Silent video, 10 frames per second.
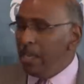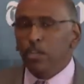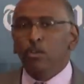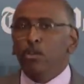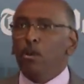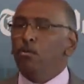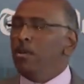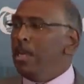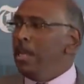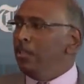You don't
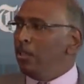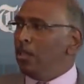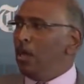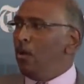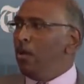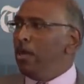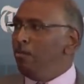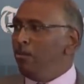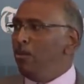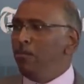need to go and
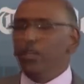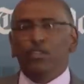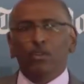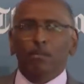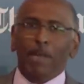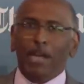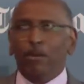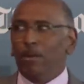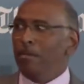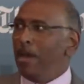improve that you're
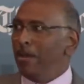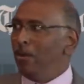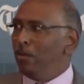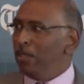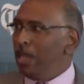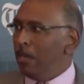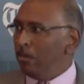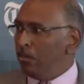mano a mano with Donald